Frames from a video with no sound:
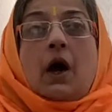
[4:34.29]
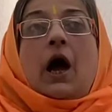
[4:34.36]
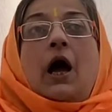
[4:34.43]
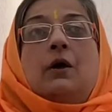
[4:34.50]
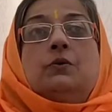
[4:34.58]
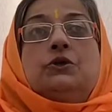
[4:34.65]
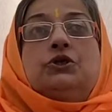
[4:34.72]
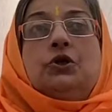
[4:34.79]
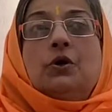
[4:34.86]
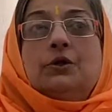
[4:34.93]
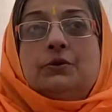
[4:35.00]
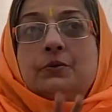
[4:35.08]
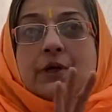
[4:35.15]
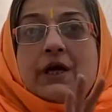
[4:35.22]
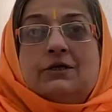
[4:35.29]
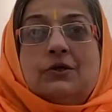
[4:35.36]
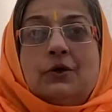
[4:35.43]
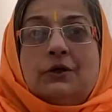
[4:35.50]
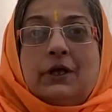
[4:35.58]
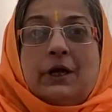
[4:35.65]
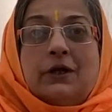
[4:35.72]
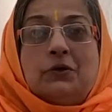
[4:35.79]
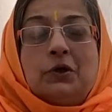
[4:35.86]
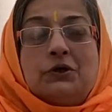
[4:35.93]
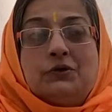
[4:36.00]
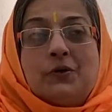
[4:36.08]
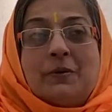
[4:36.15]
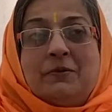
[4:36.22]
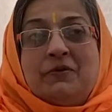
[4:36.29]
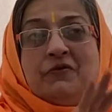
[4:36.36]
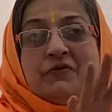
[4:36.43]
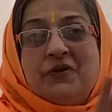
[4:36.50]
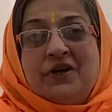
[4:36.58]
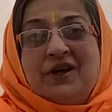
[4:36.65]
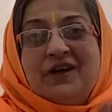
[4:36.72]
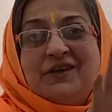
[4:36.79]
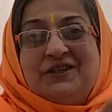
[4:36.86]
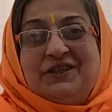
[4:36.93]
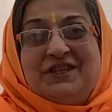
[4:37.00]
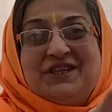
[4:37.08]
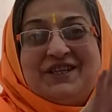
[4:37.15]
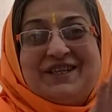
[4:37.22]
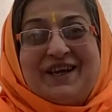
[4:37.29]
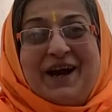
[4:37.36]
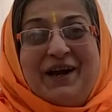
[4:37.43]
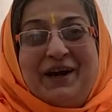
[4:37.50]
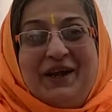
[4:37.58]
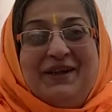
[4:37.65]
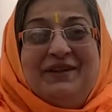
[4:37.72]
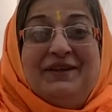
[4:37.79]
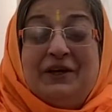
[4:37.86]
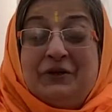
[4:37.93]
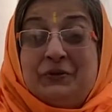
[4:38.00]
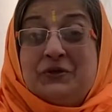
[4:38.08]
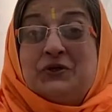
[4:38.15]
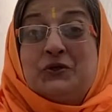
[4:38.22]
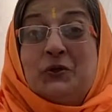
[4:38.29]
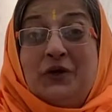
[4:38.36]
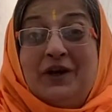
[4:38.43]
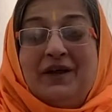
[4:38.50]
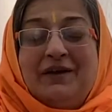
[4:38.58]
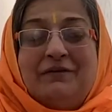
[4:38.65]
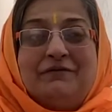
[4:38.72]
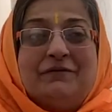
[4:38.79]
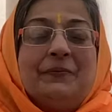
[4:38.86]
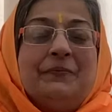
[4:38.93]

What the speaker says: I was shocked when I saw that. I thought Swami Vivekanandji is standing there. It was so alive.